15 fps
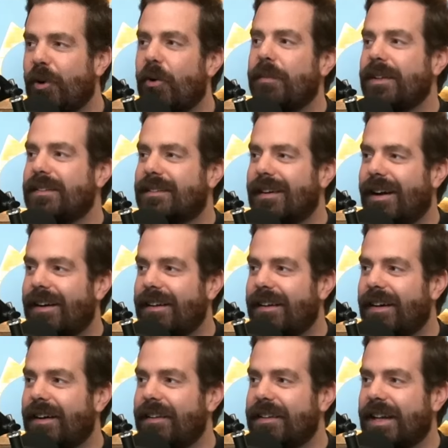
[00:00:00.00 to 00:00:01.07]
moments on
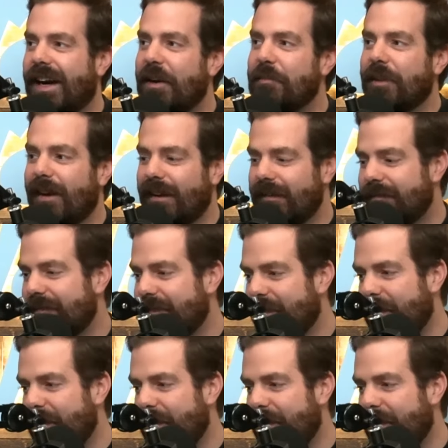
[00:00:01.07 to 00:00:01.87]
the timeline. That's